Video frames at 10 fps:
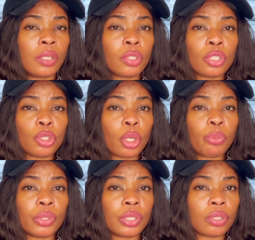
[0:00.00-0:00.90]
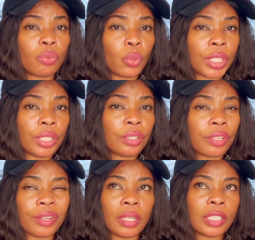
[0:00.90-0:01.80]
This job is within
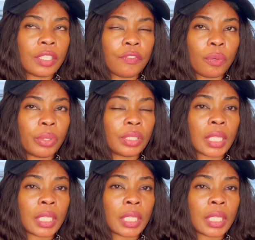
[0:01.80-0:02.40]
three, let's say four months,